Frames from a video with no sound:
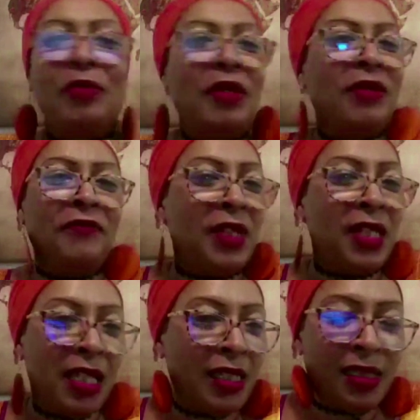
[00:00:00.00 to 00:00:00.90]
it would be the
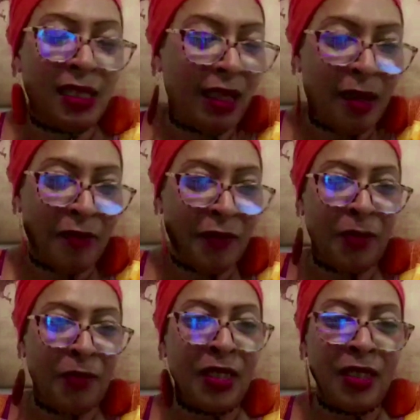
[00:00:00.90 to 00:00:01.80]
funniest thing
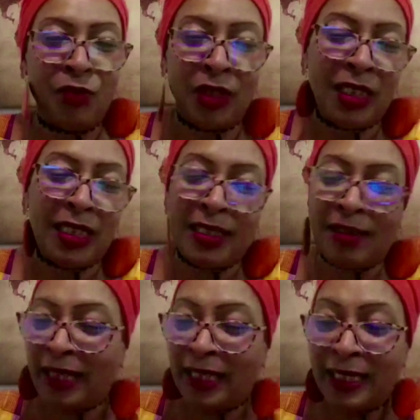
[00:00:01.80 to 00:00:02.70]
ever when she
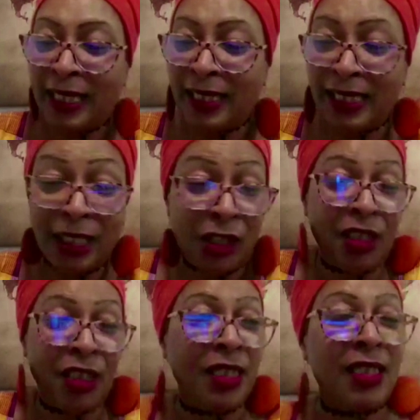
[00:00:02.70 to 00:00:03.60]
started dancing, and
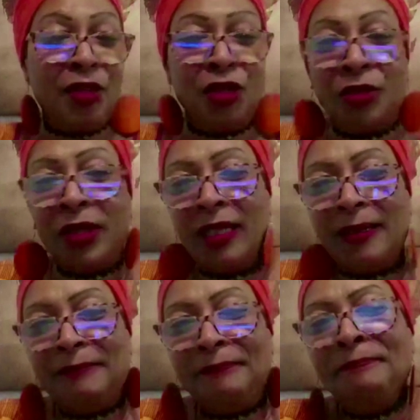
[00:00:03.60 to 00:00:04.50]
she just enjoyed it.